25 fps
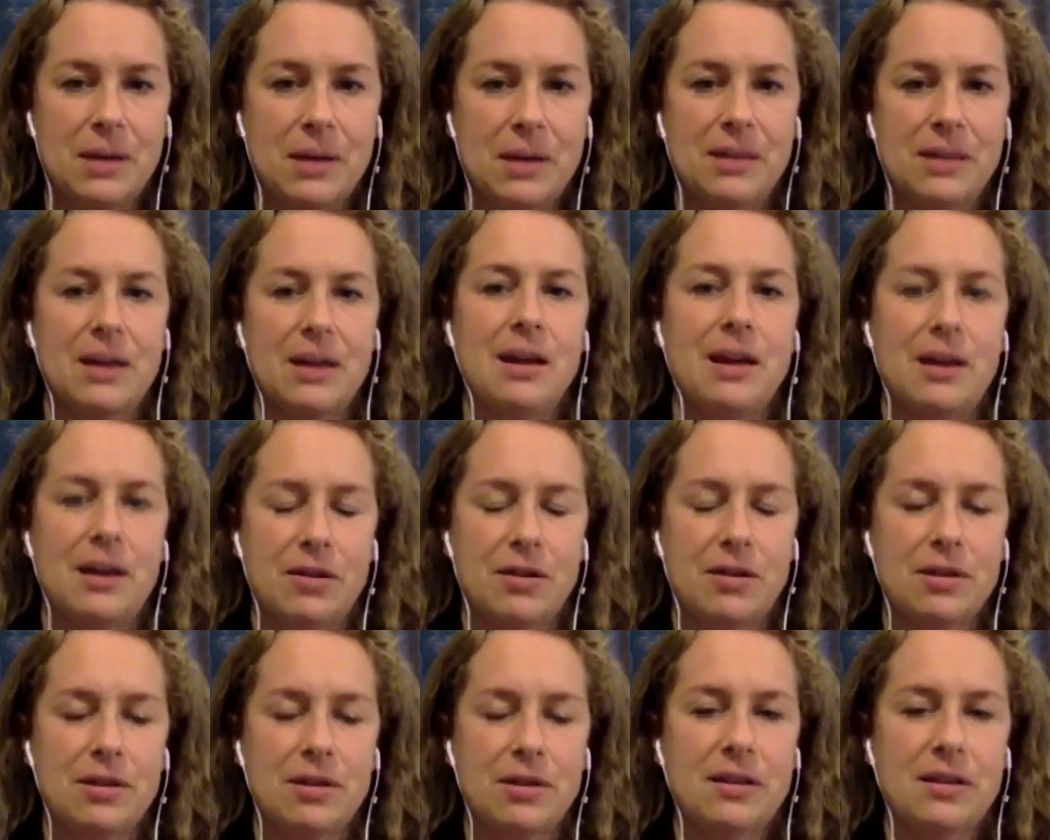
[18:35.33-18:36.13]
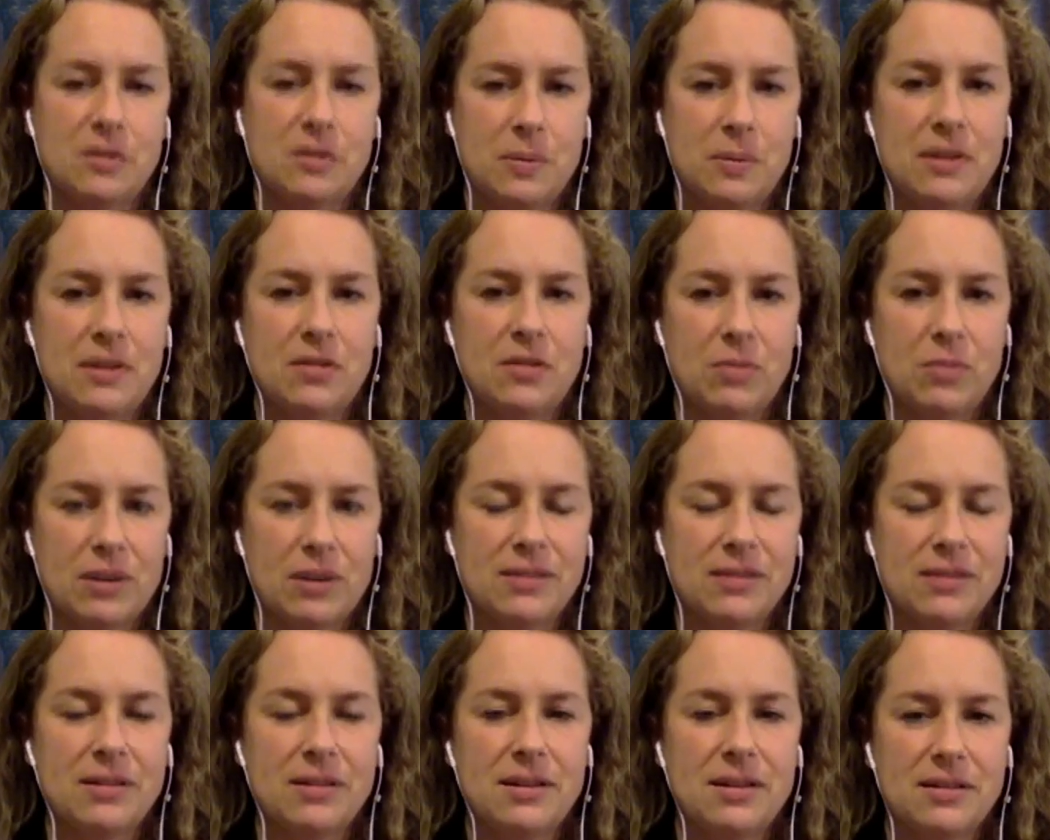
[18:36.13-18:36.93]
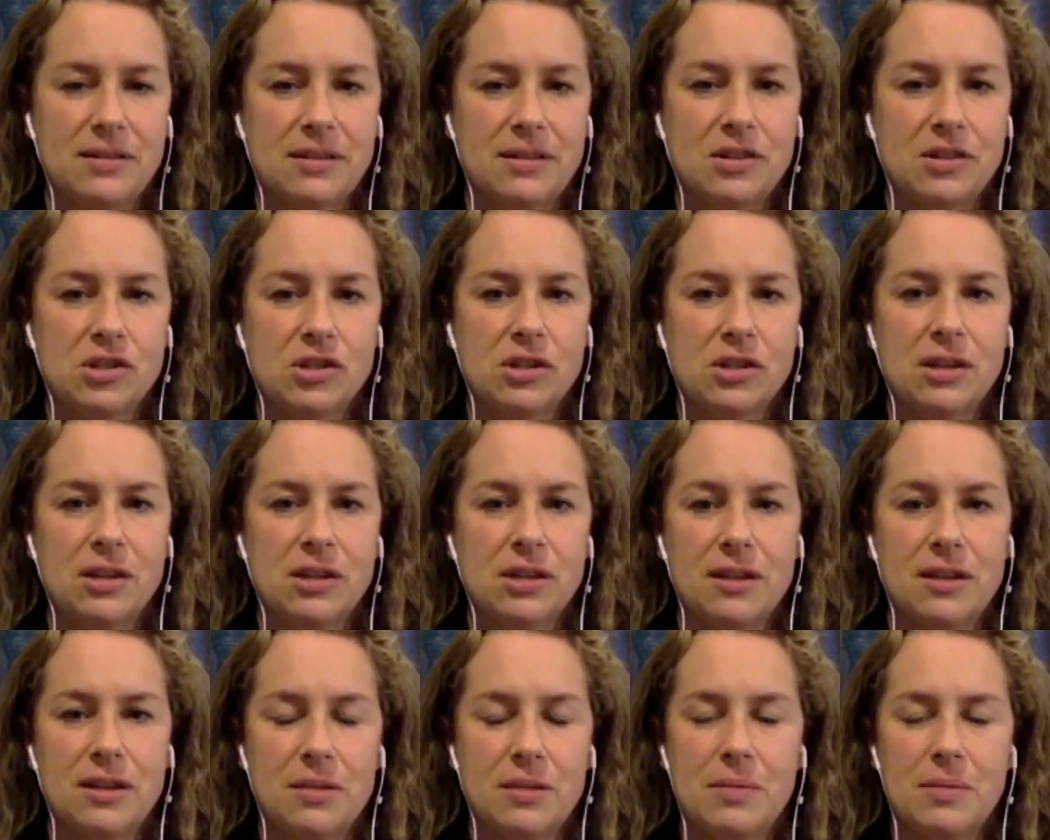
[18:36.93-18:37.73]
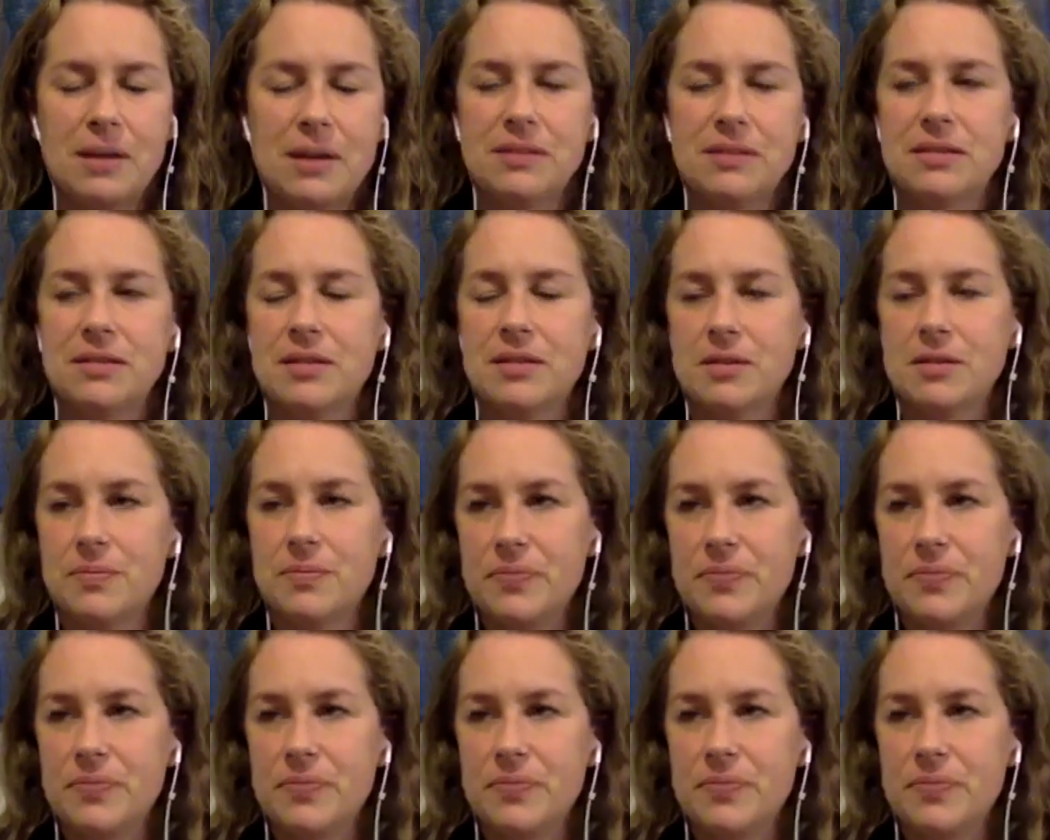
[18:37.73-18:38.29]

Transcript: make the air in that space resonate essentially. And then it makes the